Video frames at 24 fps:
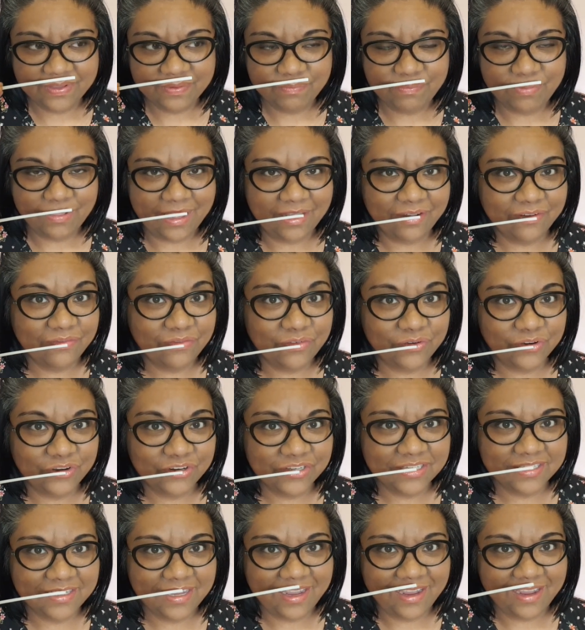Black
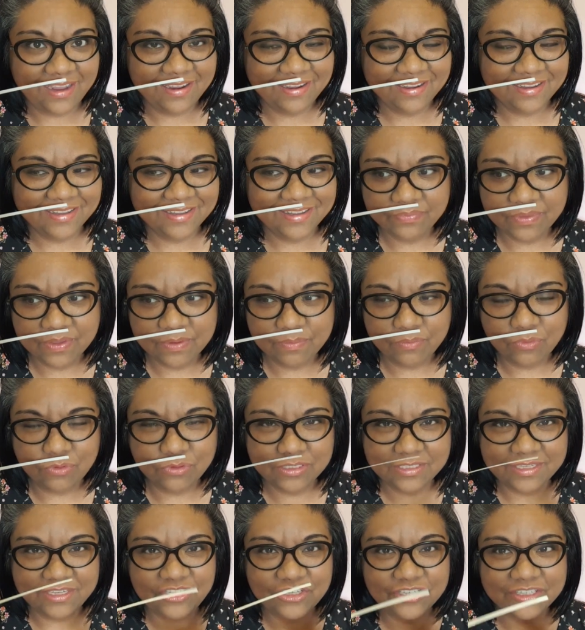Forest cake,
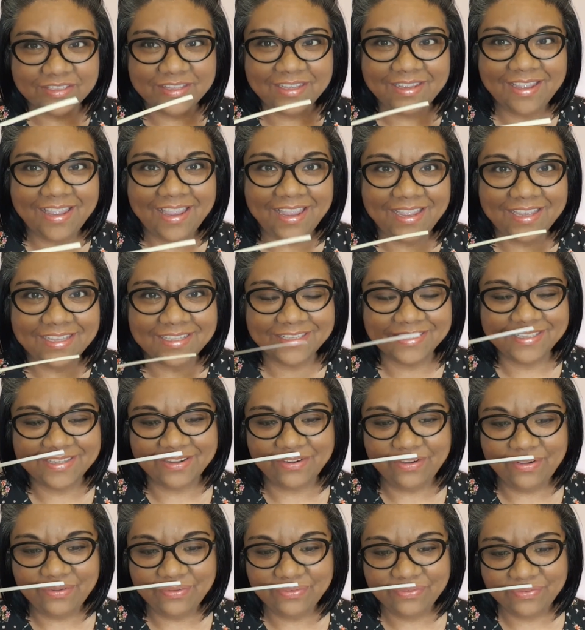mostly just the cake
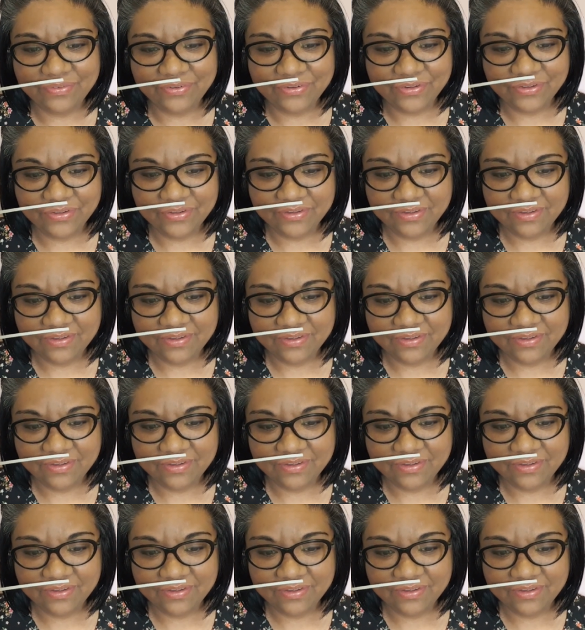itself.